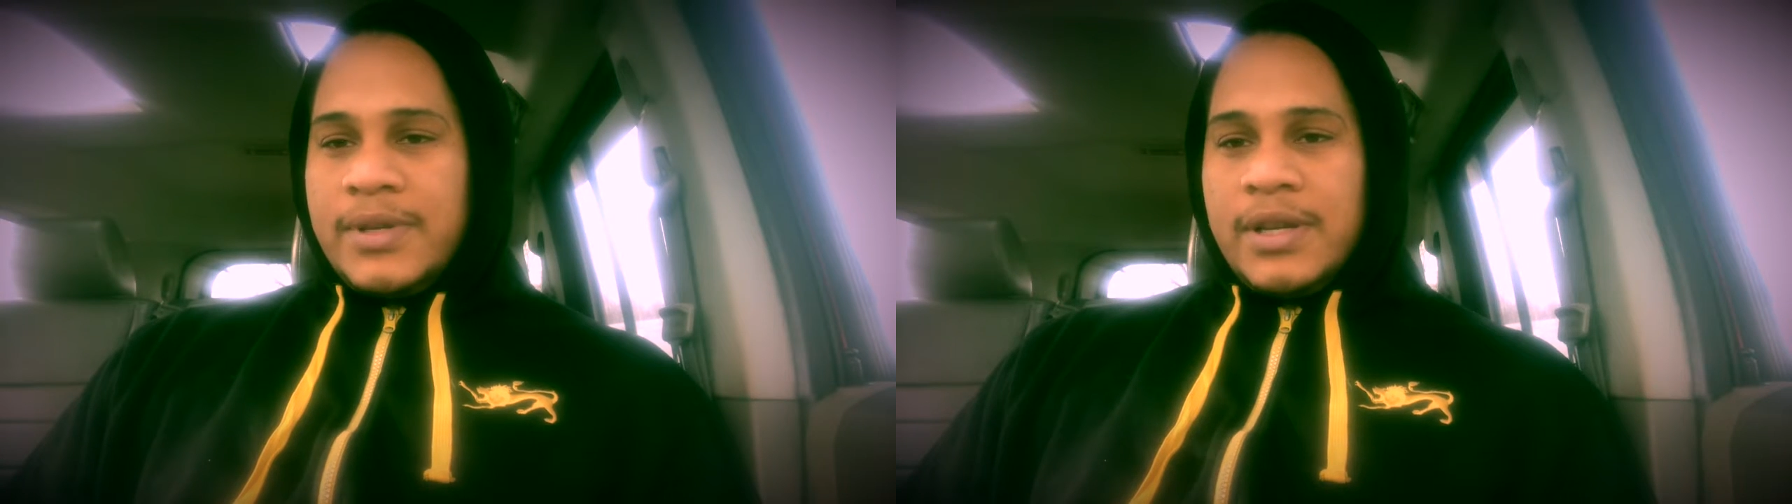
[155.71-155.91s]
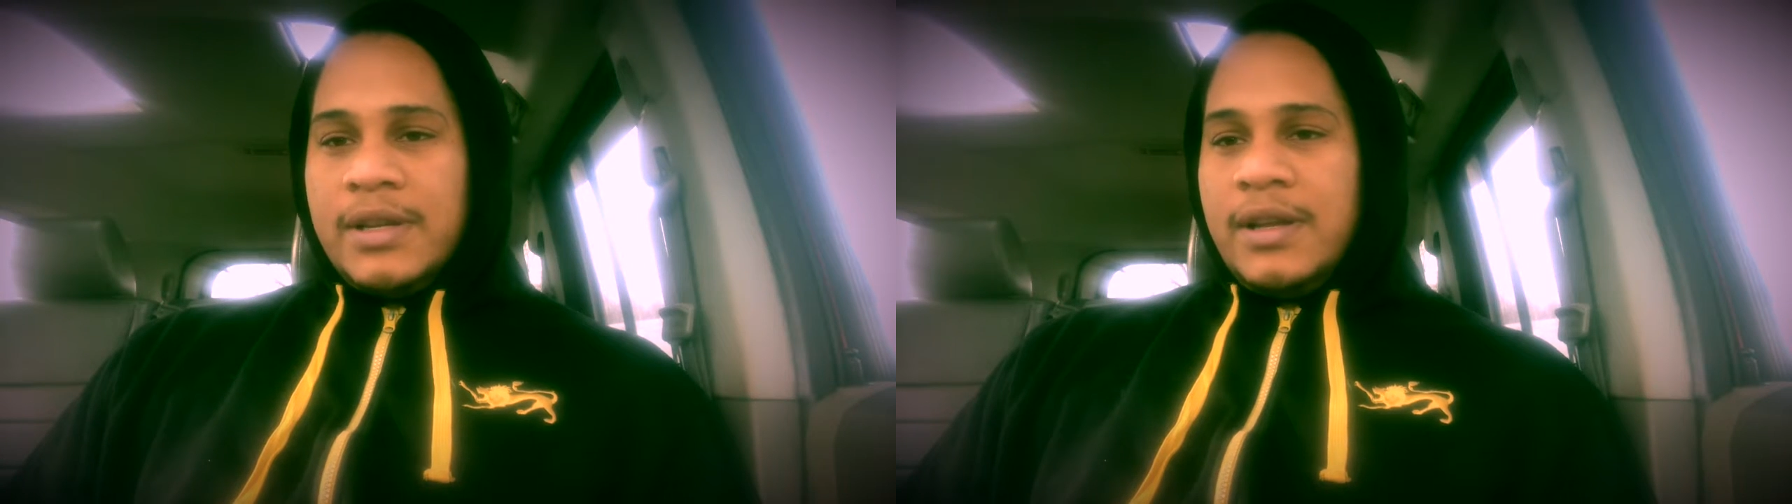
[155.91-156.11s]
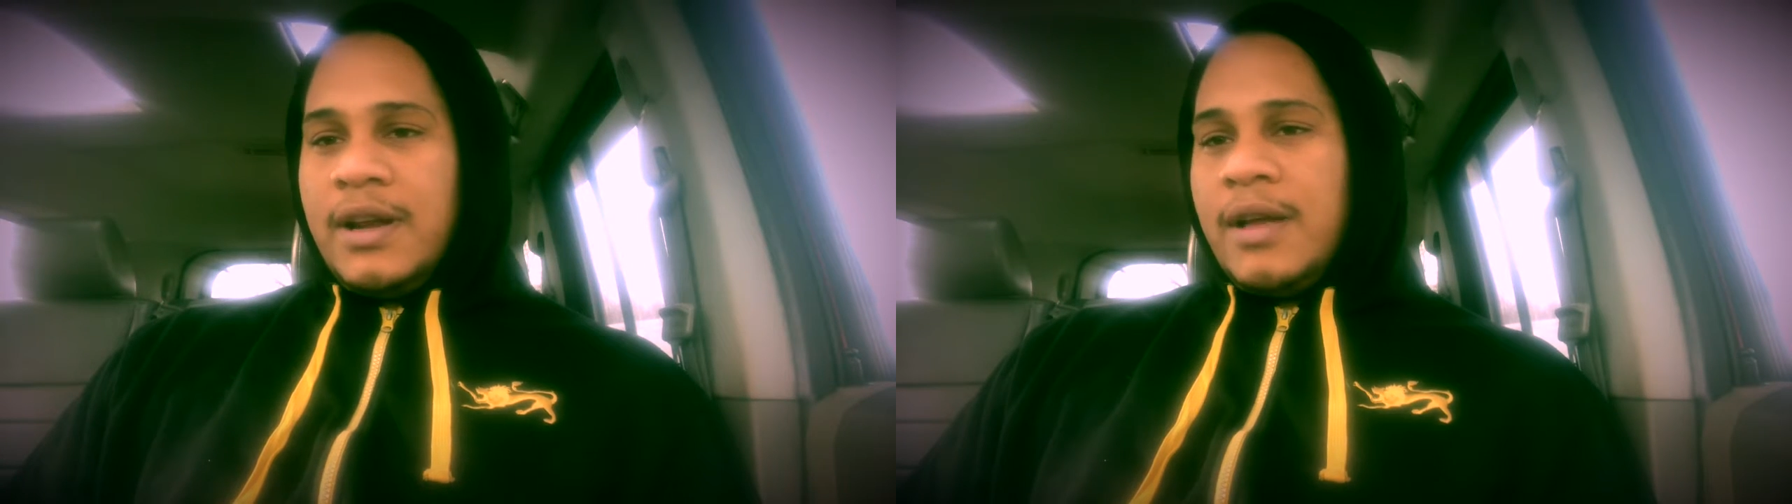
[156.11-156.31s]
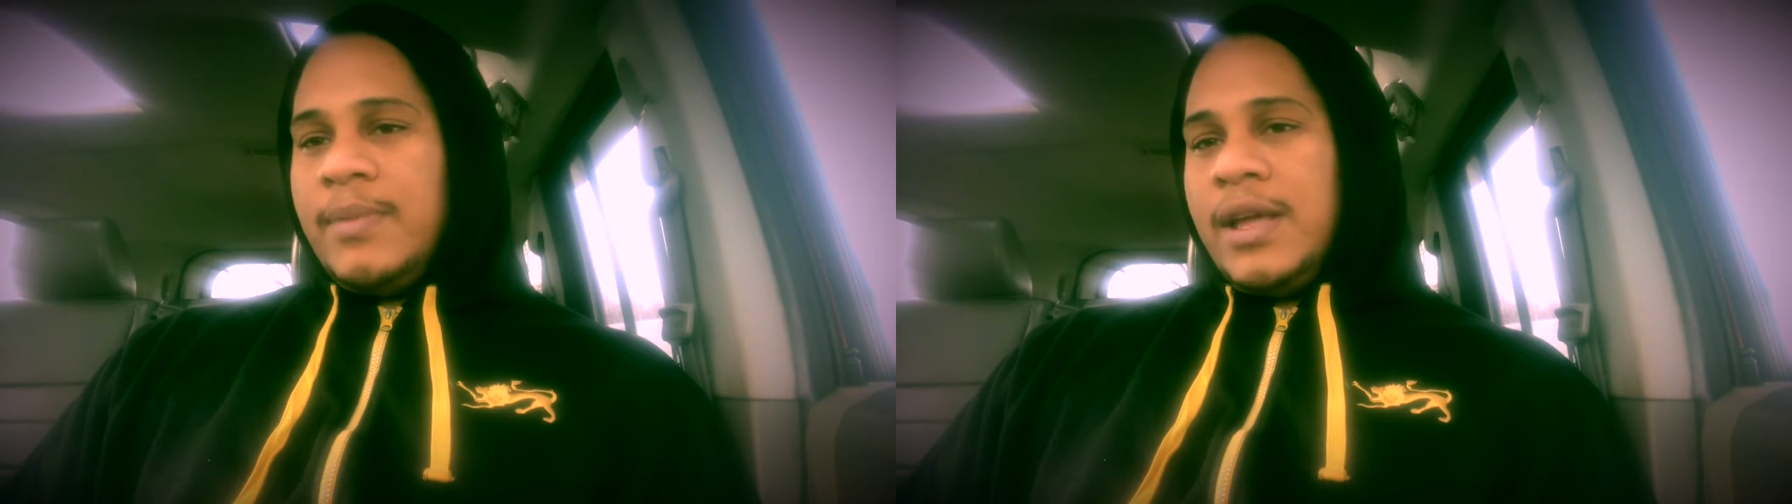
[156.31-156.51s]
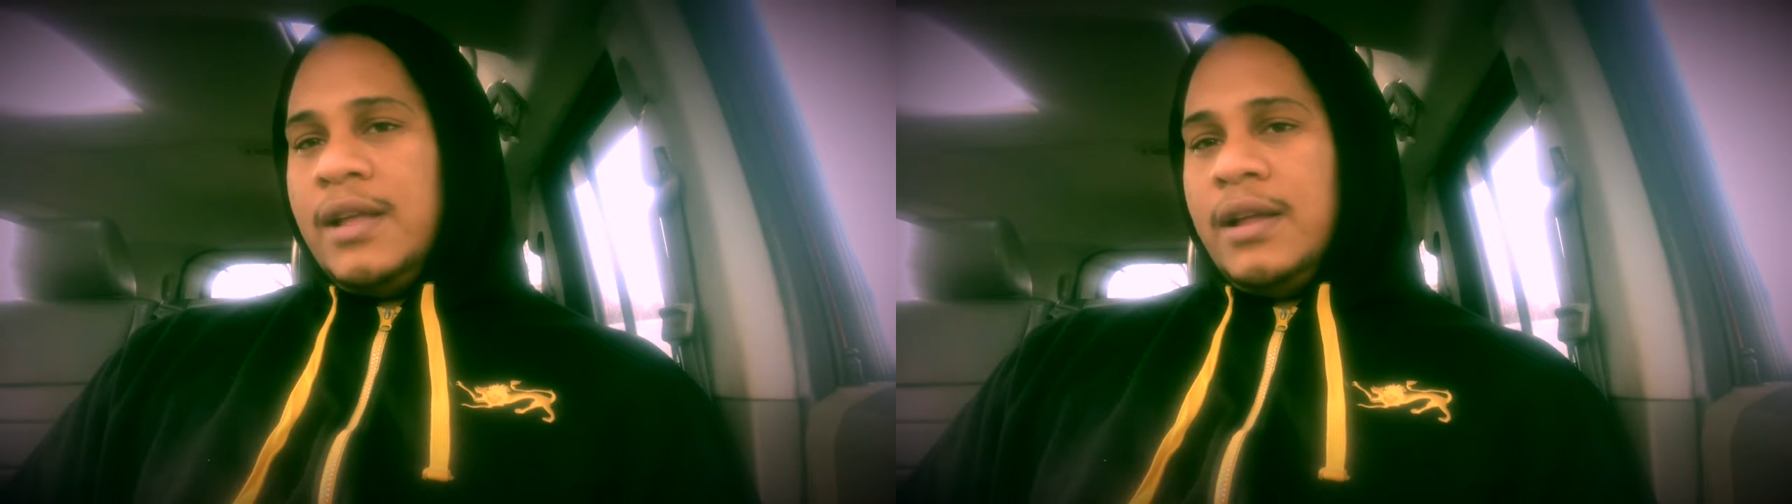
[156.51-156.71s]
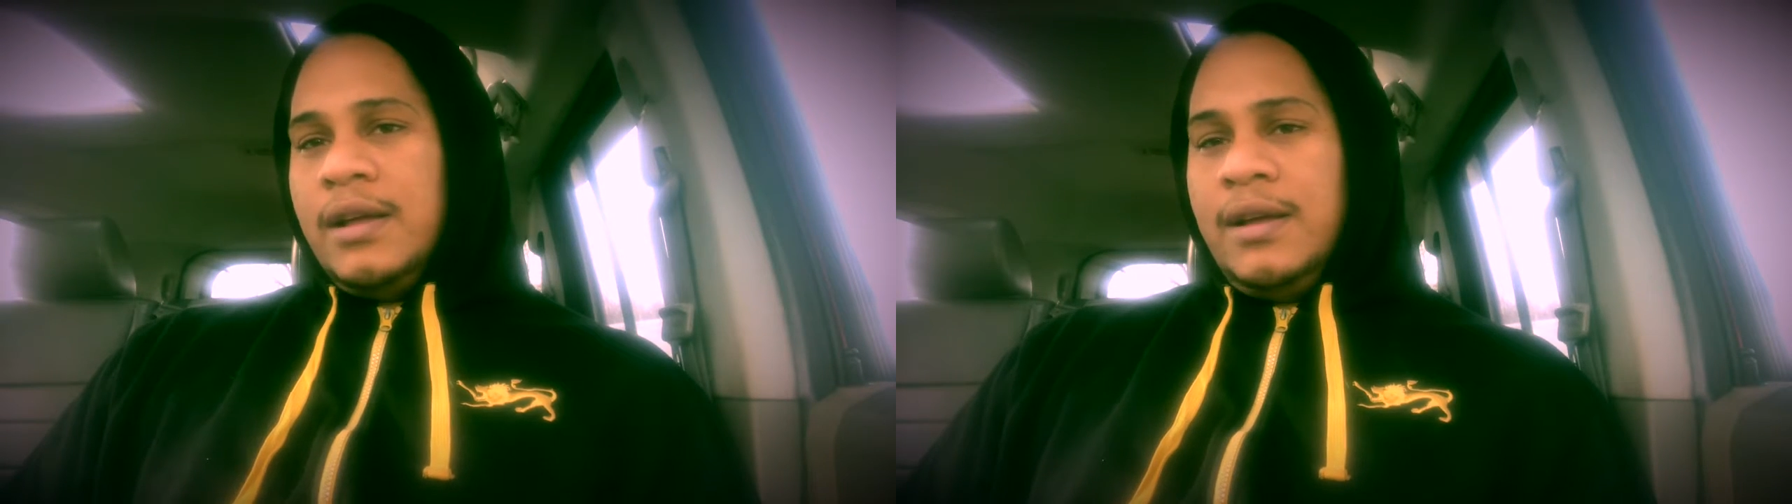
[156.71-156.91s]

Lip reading: shit, you know what I mean?